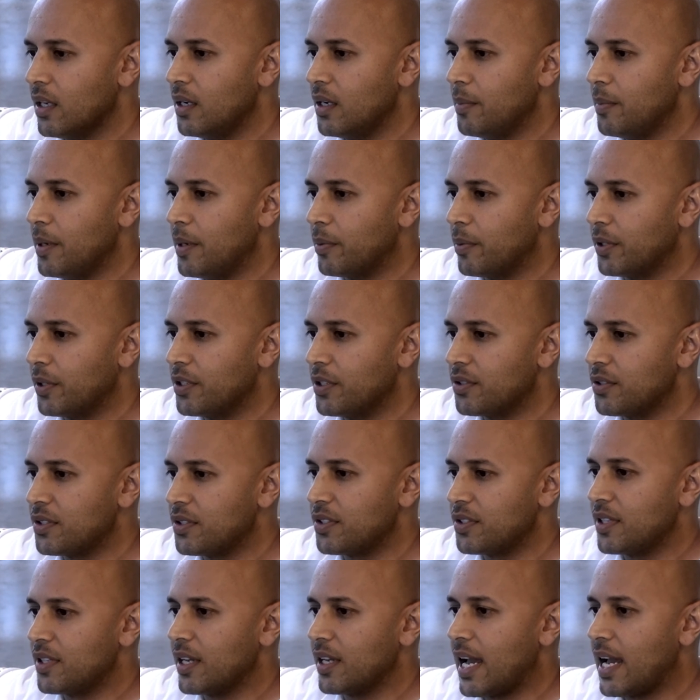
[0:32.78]
people are used to
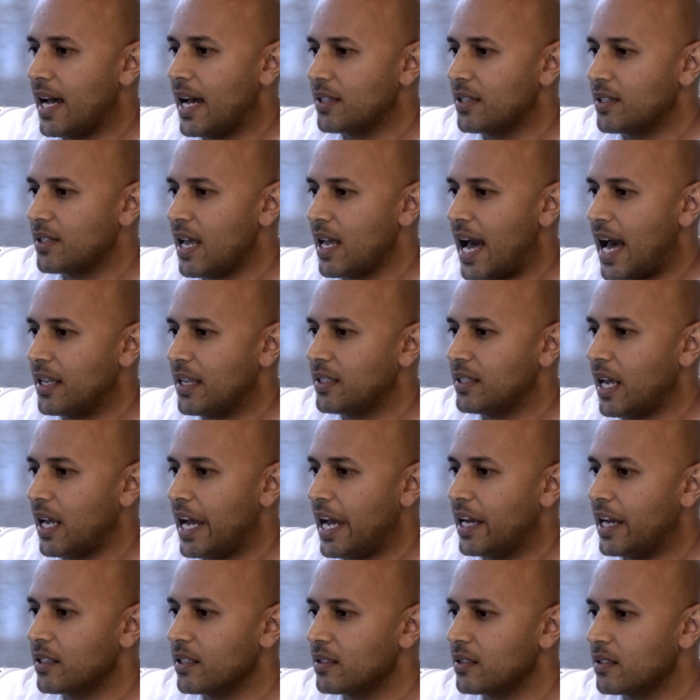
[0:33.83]
seeing ad, ad
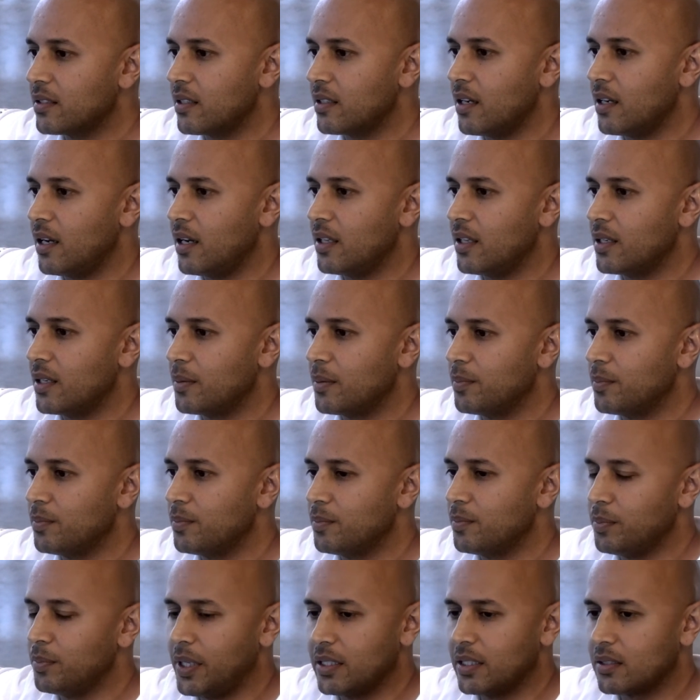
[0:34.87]
tags uh, that are
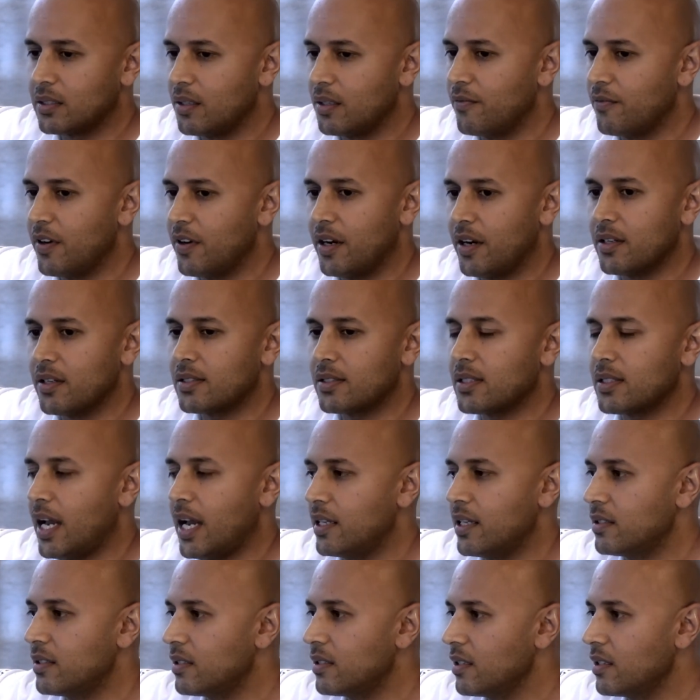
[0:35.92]
placed on various
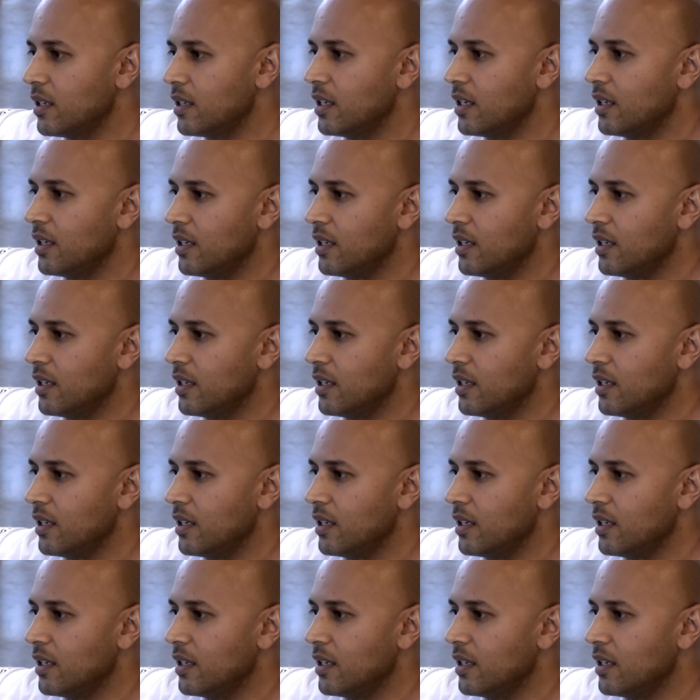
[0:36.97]
sites.